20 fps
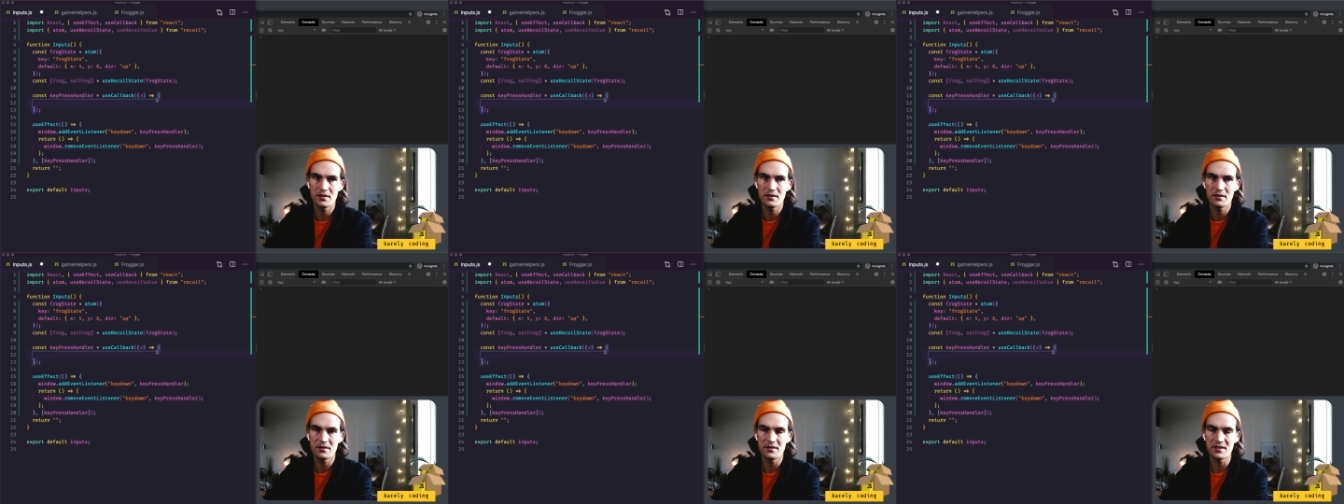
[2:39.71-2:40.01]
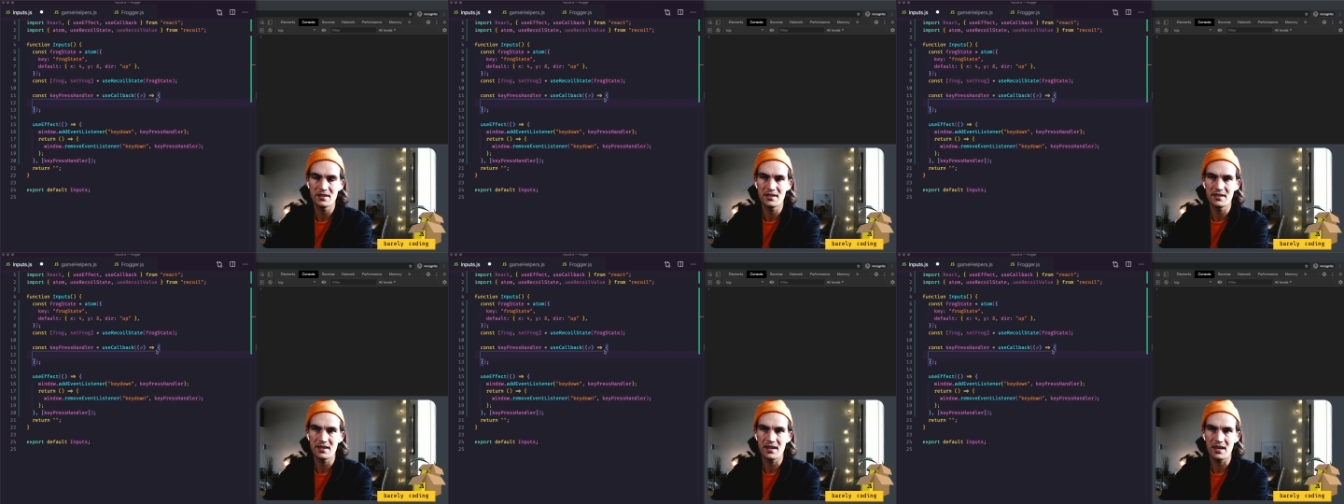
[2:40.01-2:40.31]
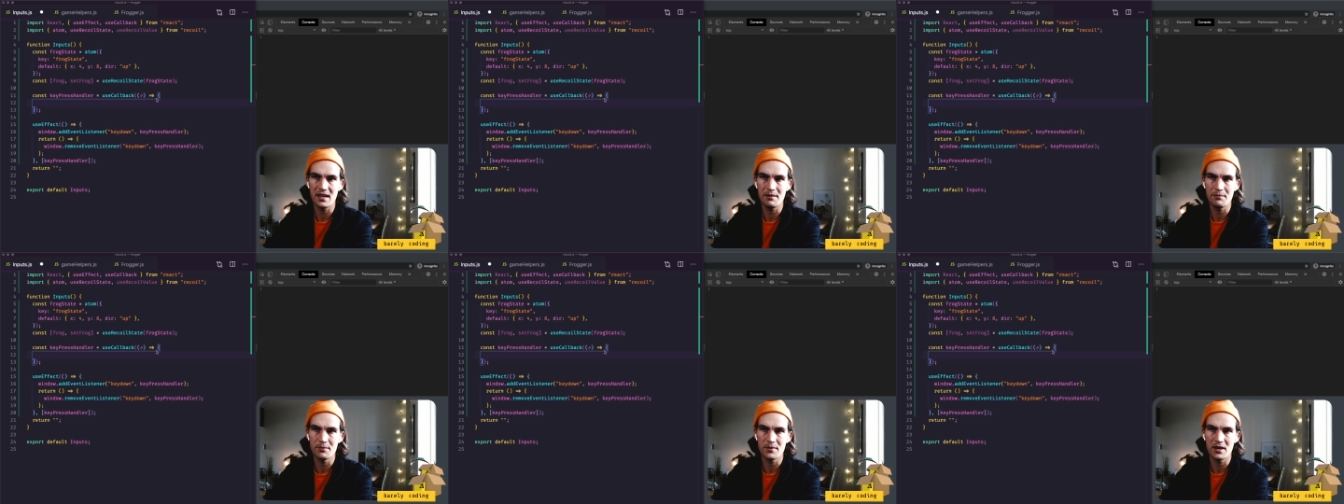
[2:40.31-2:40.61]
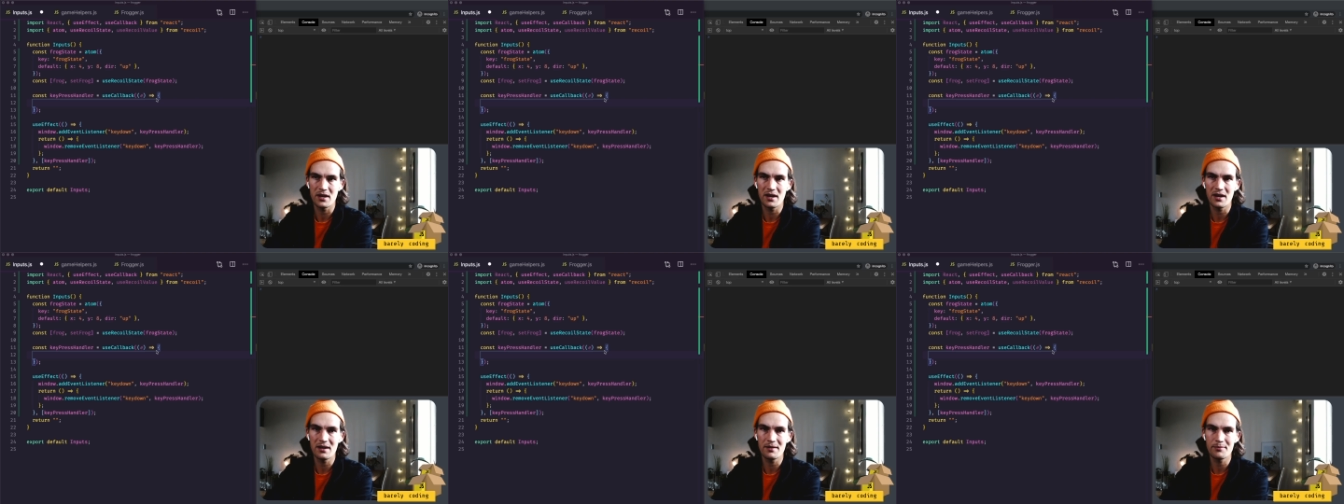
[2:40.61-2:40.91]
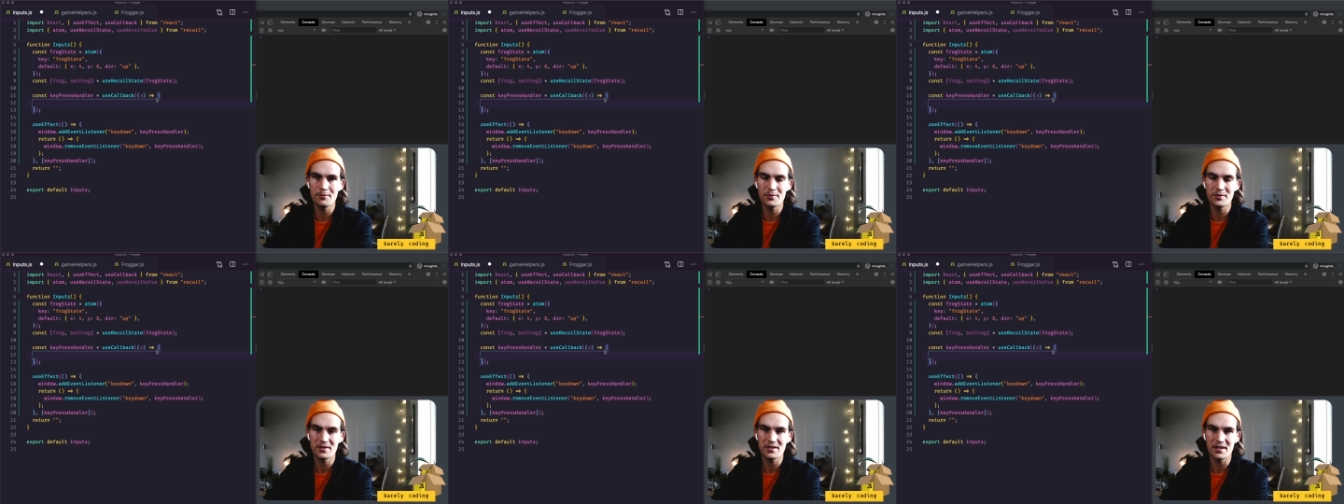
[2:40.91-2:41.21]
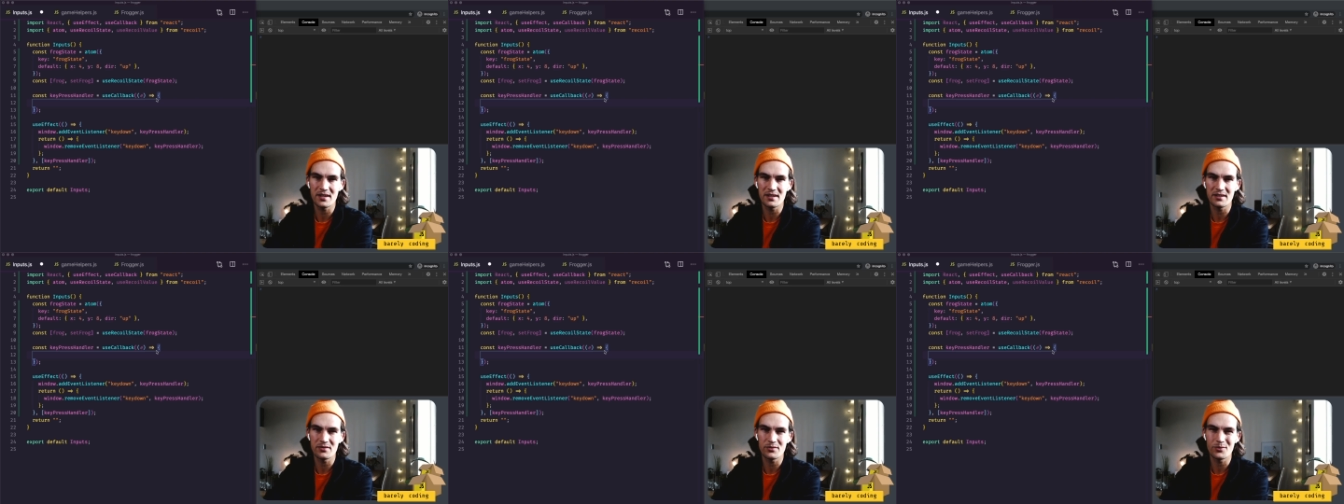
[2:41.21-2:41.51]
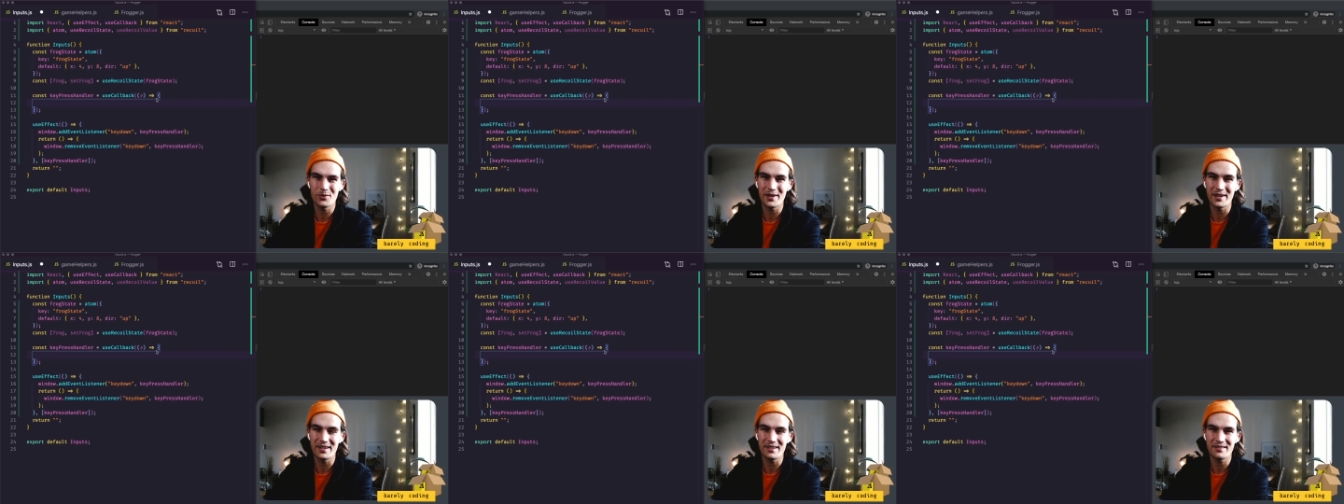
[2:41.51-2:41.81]
the game update
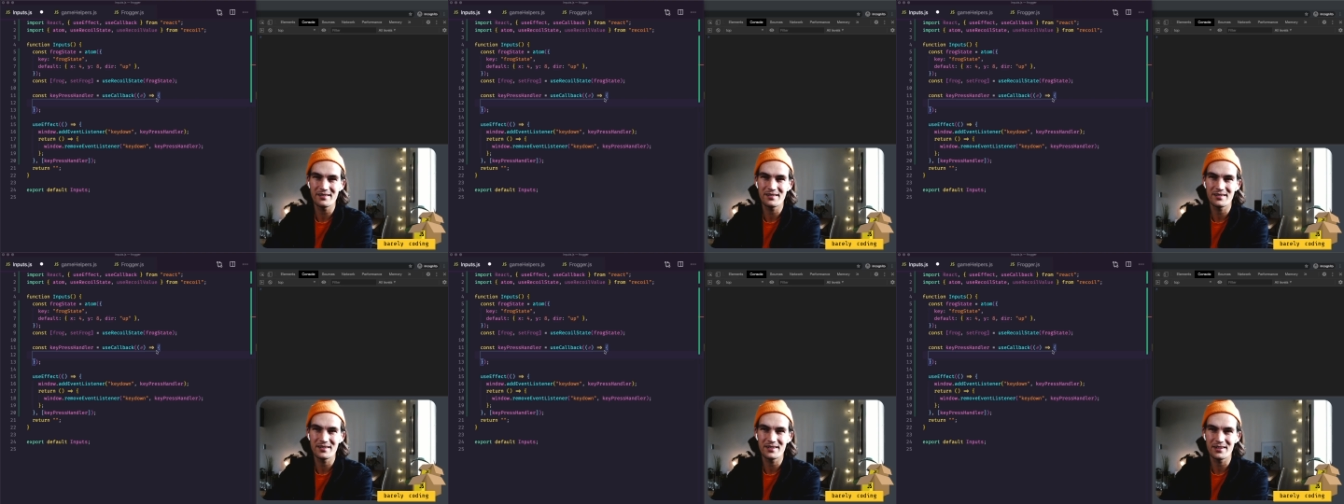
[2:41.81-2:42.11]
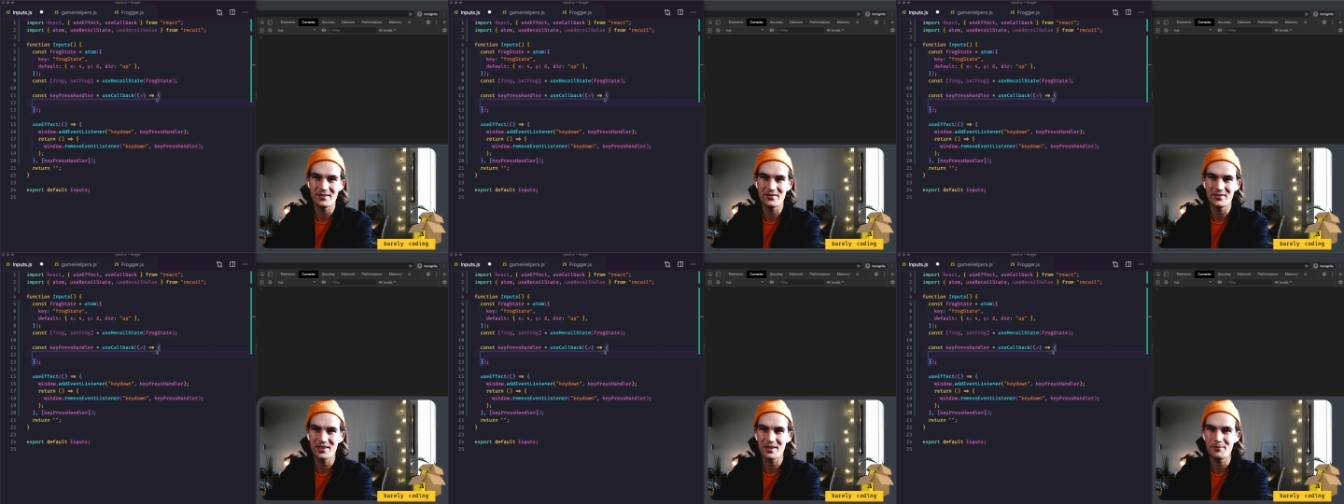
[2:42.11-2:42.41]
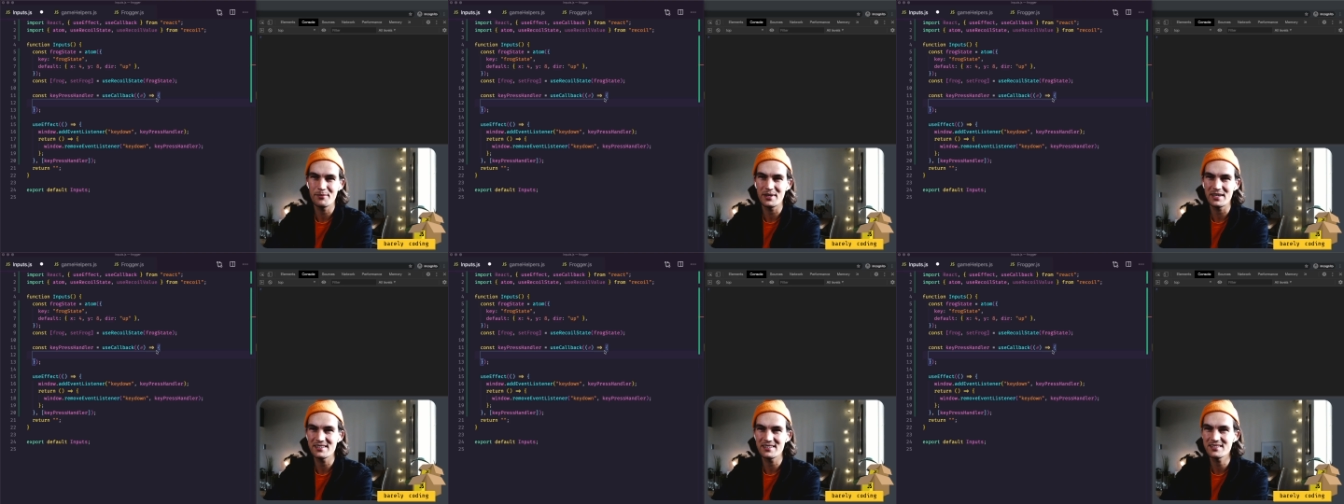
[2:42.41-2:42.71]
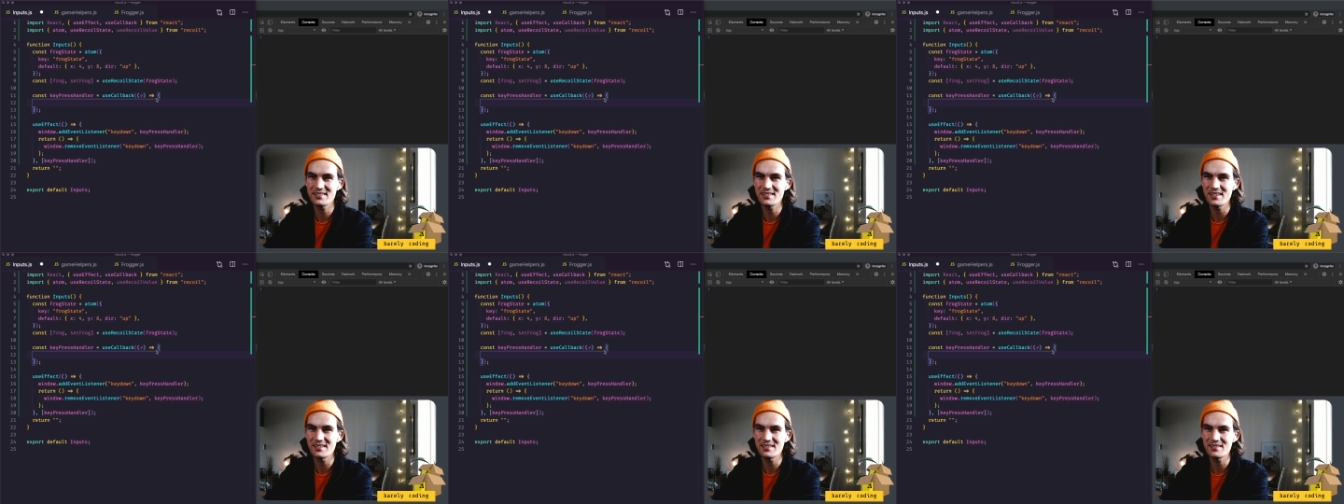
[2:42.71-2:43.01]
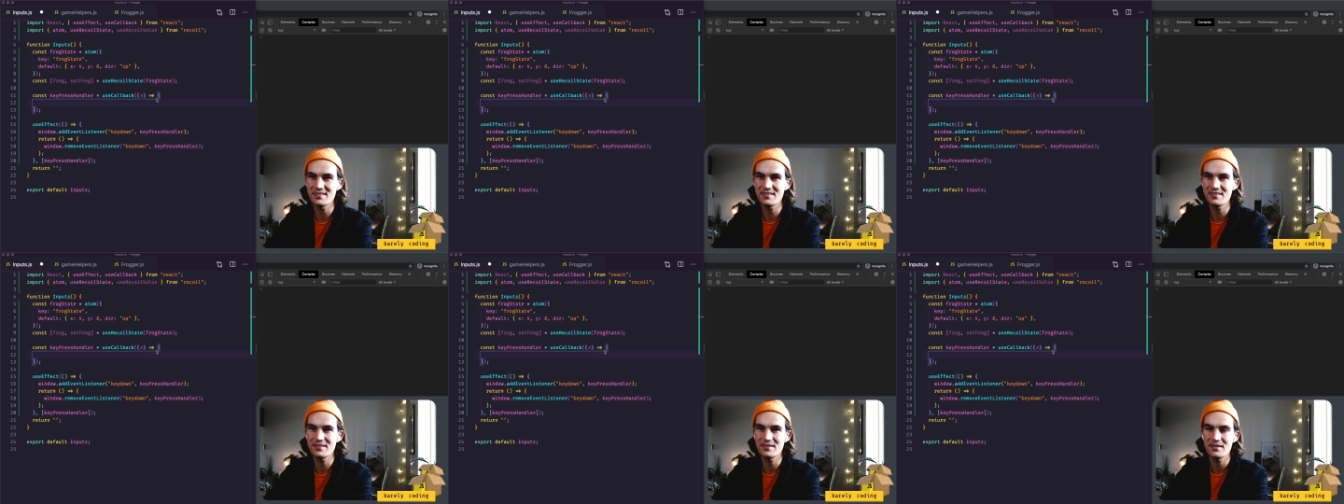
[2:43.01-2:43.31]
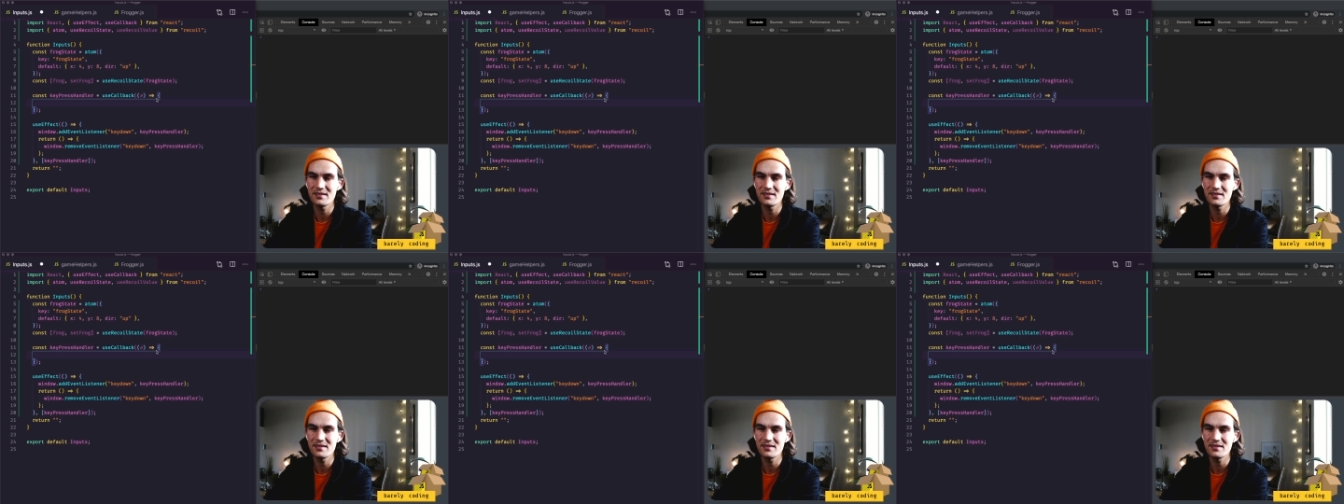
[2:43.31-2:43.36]
rate, if that makes sense.